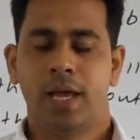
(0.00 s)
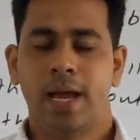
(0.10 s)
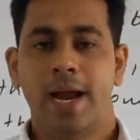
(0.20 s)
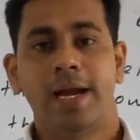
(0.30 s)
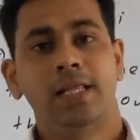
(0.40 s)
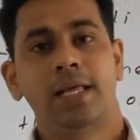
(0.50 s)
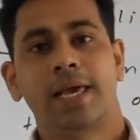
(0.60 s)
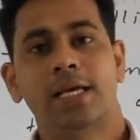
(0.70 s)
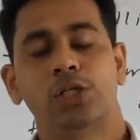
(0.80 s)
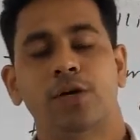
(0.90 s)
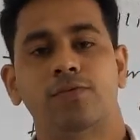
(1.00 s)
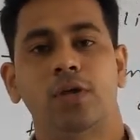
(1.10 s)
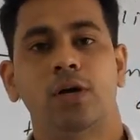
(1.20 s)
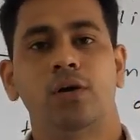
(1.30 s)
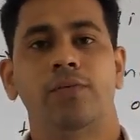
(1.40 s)
And in the case of
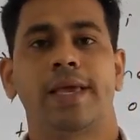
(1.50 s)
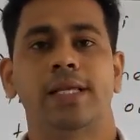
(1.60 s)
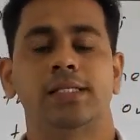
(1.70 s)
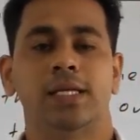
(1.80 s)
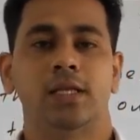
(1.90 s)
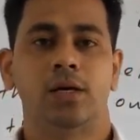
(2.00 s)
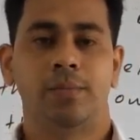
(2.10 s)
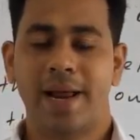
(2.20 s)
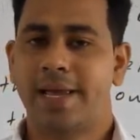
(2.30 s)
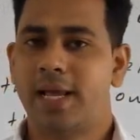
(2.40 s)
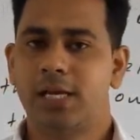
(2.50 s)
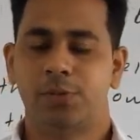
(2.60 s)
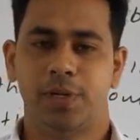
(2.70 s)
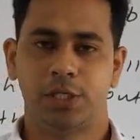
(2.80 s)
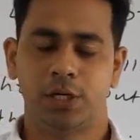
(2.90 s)
the, we can say, the branchial
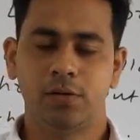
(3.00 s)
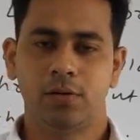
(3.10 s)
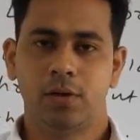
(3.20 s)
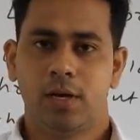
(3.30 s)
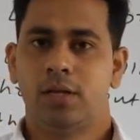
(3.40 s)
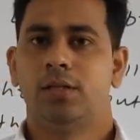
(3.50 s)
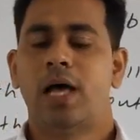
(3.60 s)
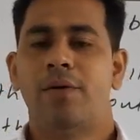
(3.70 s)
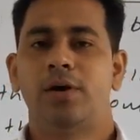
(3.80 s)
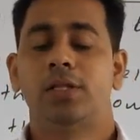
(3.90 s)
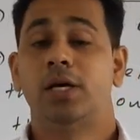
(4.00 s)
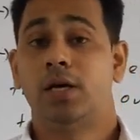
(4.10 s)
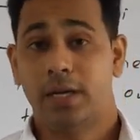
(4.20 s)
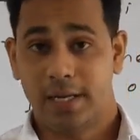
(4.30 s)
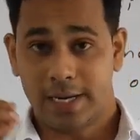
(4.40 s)
respiration,
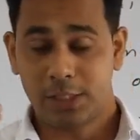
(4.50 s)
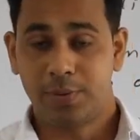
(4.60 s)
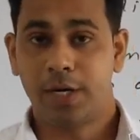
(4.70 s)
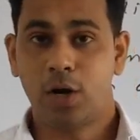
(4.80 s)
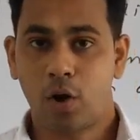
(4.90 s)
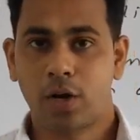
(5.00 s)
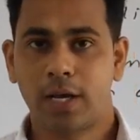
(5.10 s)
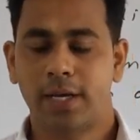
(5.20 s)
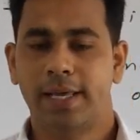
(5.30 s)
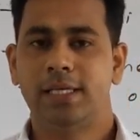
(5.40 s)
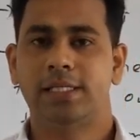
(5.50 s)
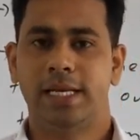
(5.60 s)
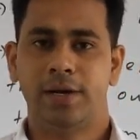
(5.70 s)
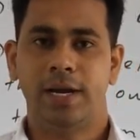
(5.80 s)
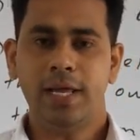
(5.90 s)
the respiratory organ is
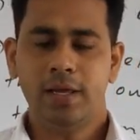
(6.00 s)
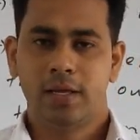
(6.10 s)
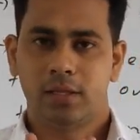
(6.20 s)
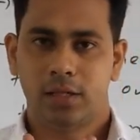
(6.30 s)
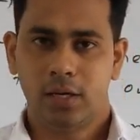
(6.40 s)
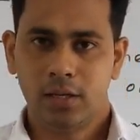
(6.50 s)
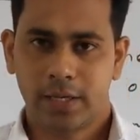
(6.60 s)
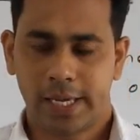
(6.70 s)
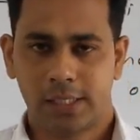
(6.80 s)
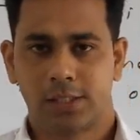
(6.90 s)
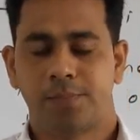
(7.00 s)
generally the gills.